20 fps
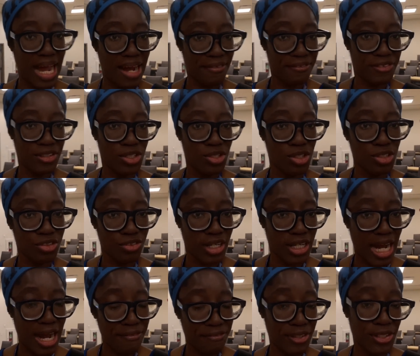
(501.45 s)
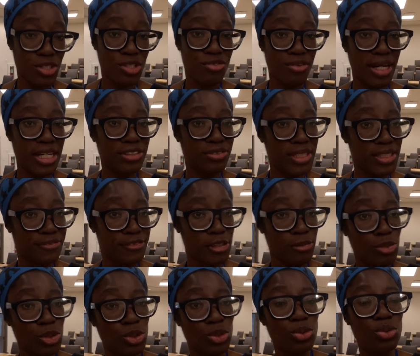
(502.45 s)
after your after you graduate
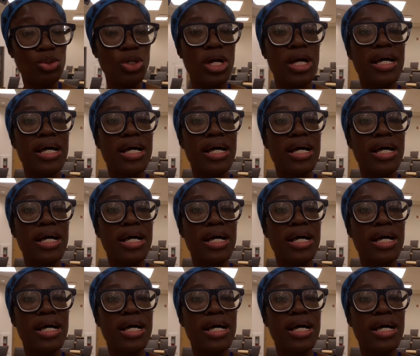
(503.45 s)
from school.